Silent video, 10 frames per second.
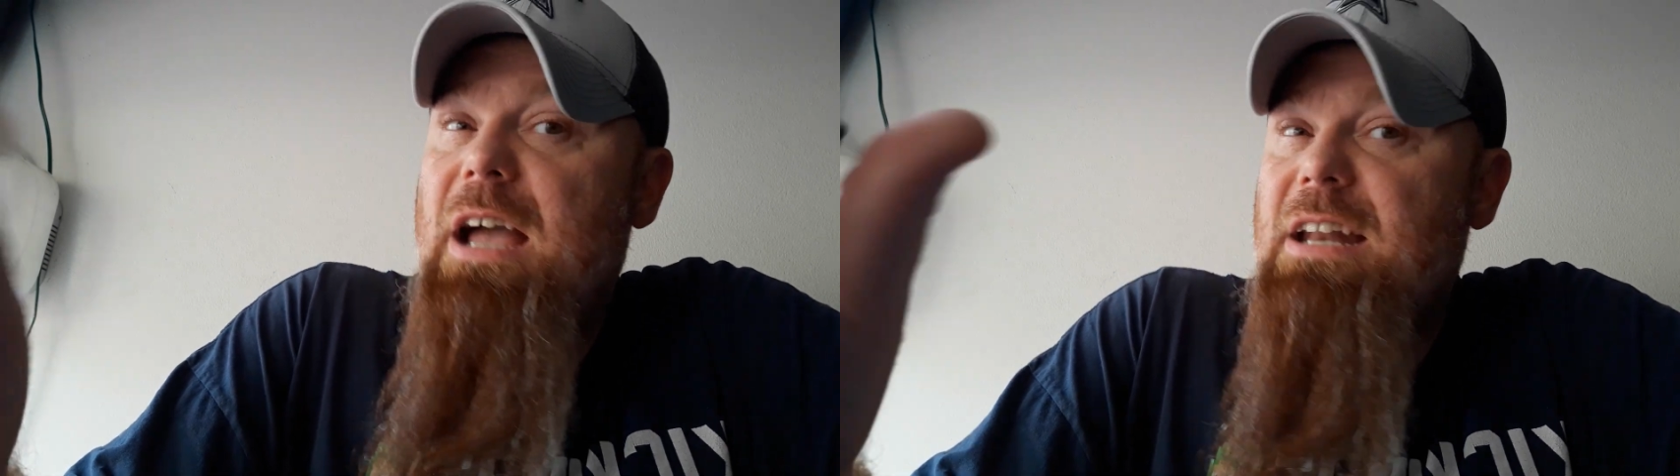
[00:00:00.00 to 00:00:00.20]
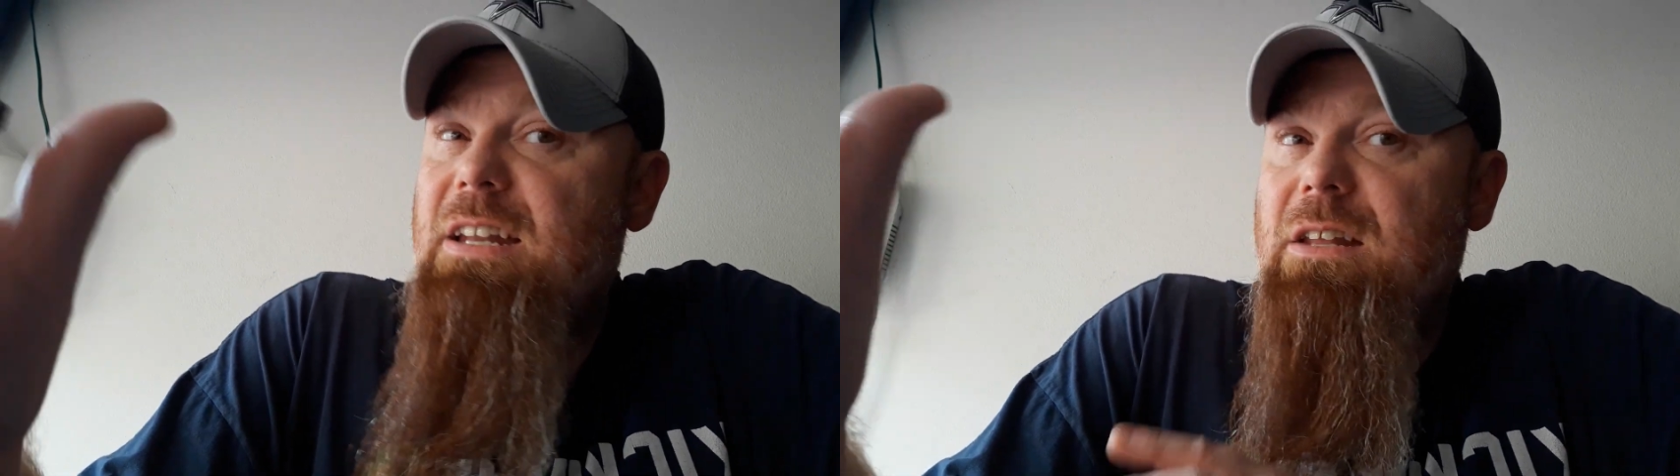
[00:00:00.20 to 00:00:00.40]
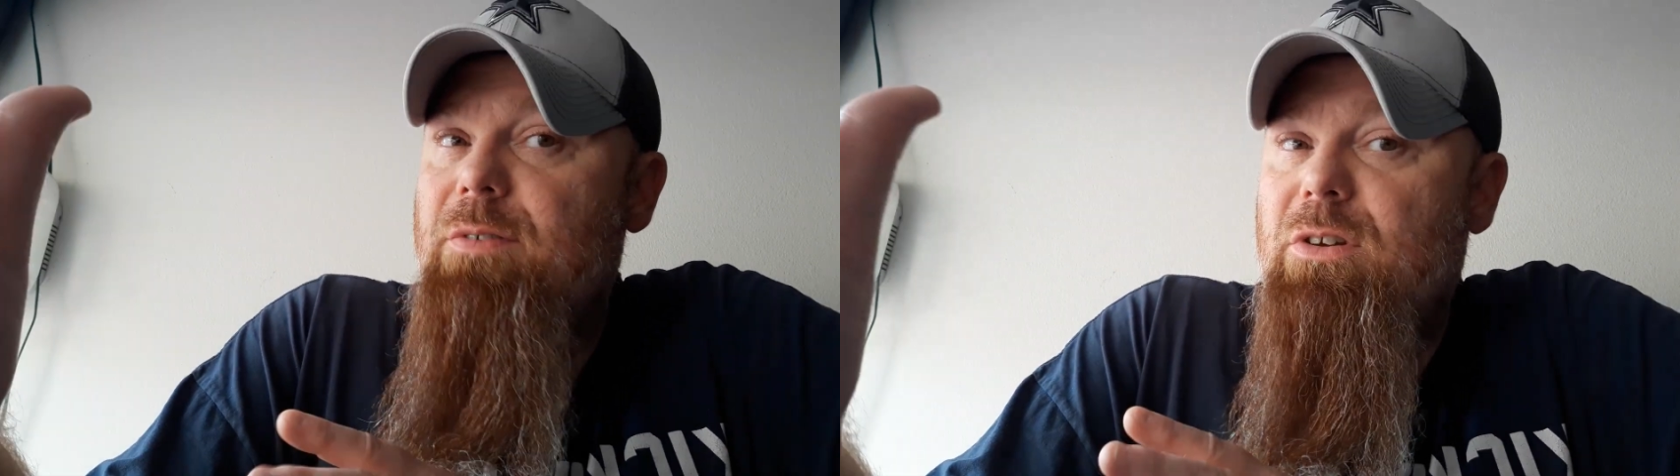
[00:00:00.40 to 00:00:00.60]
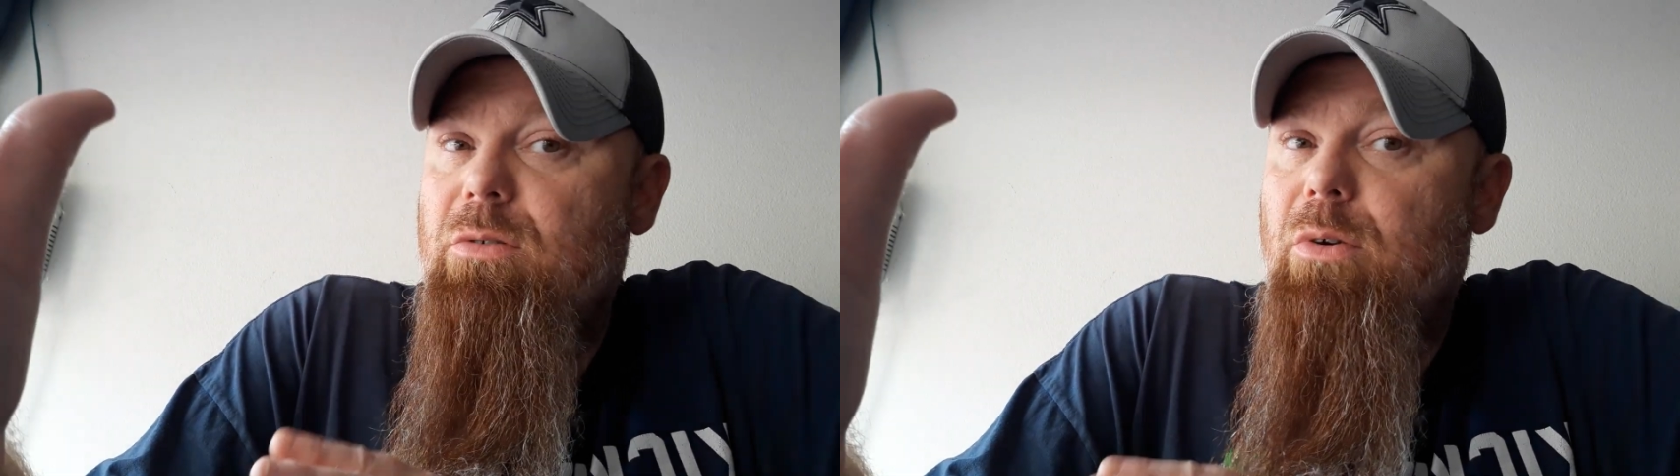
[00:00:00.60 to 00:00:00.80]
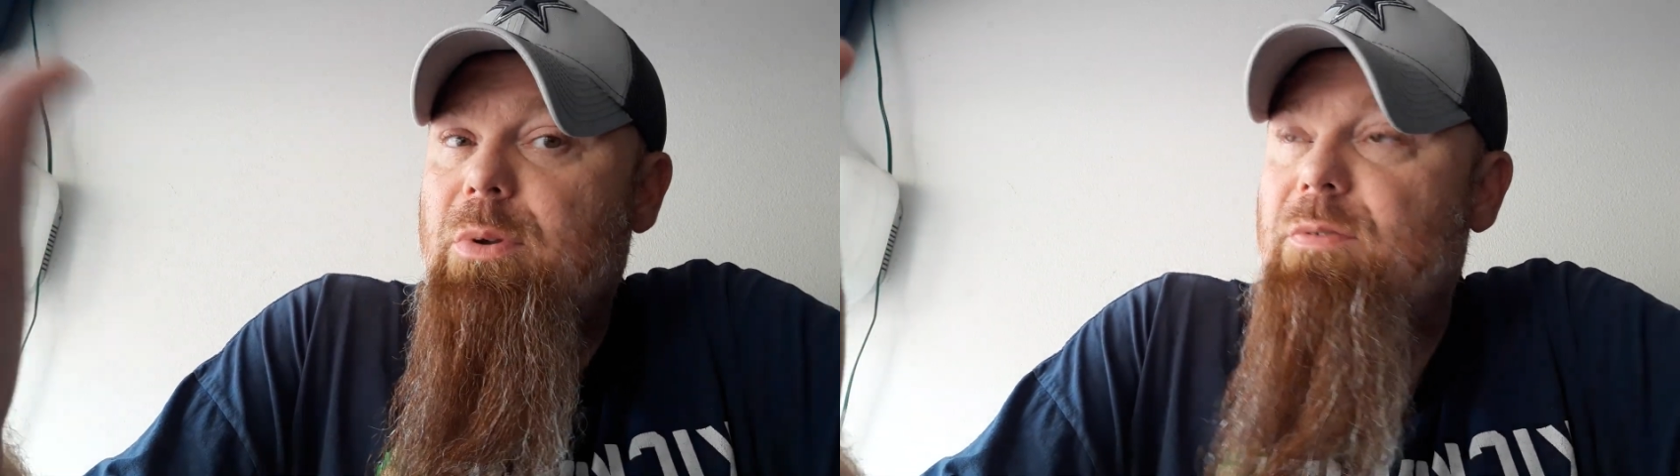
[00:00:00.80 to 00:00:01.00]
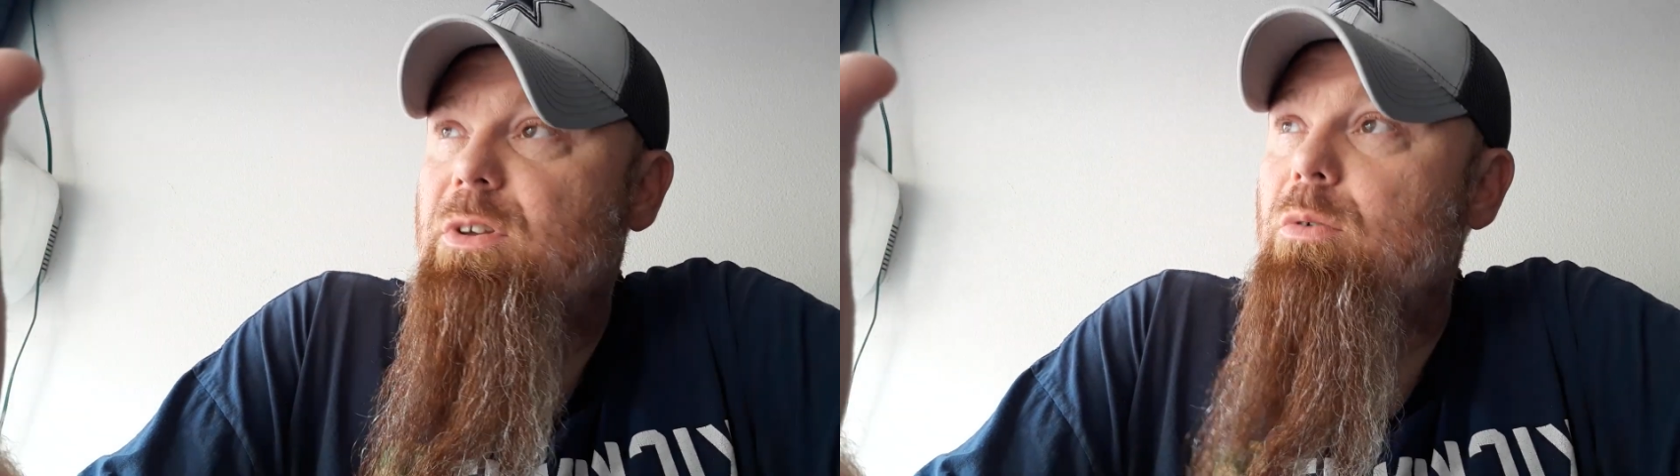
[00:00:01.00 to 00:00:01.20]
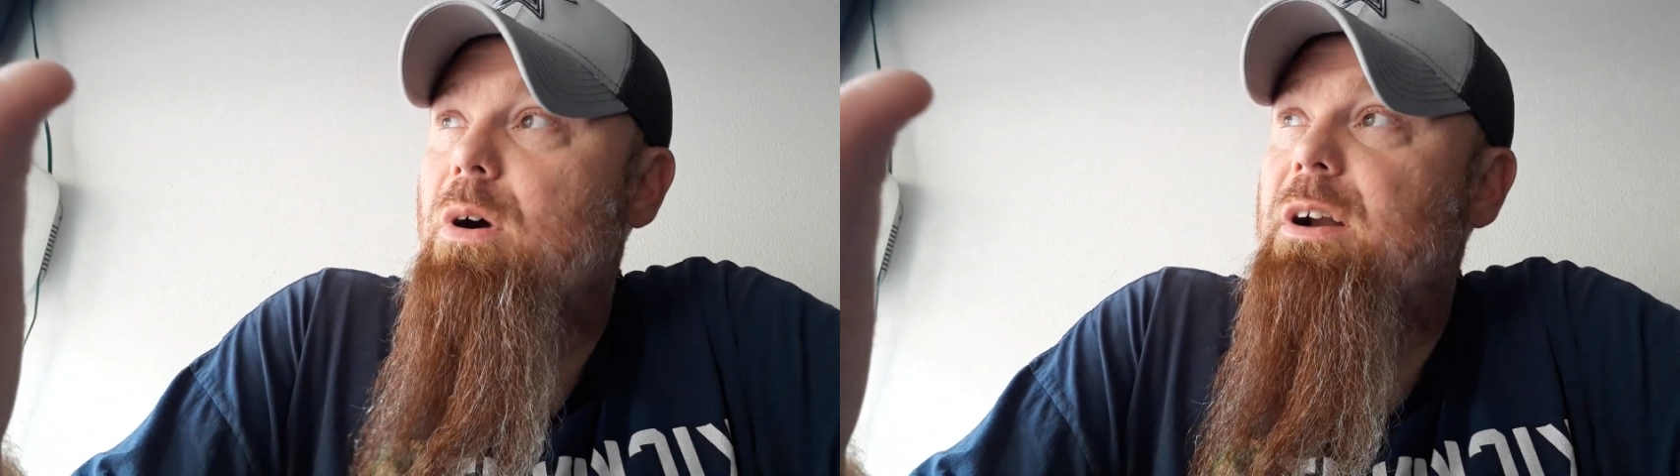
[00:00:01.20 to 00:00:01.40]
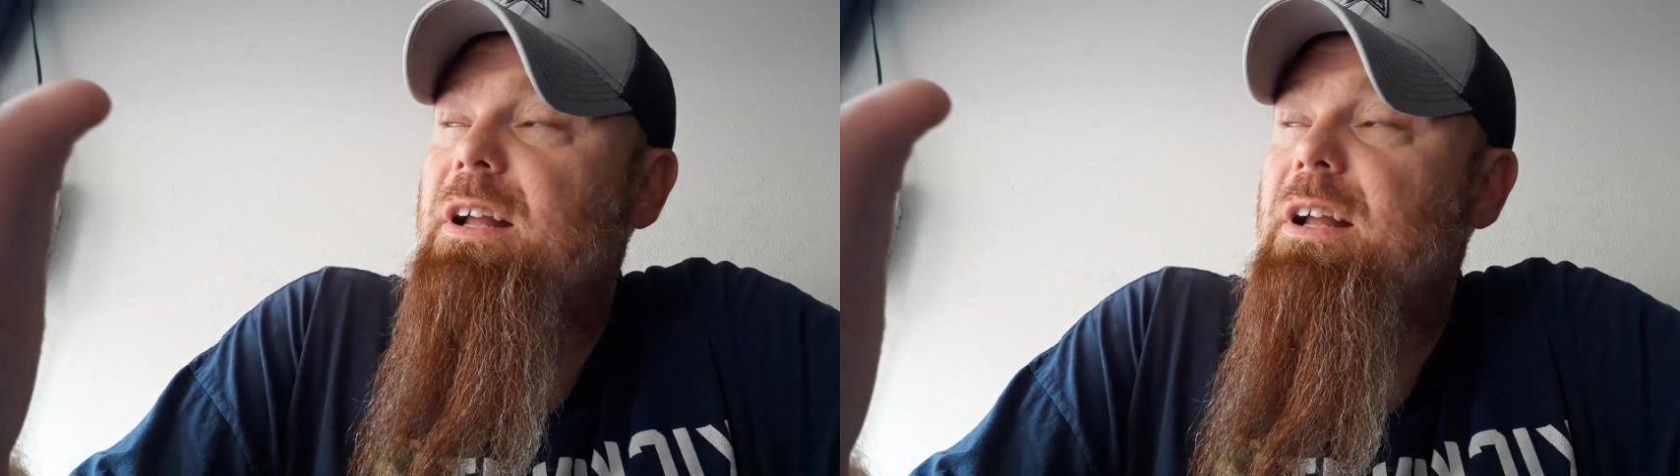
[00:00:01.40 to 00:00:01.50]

I didn't even do a review on it.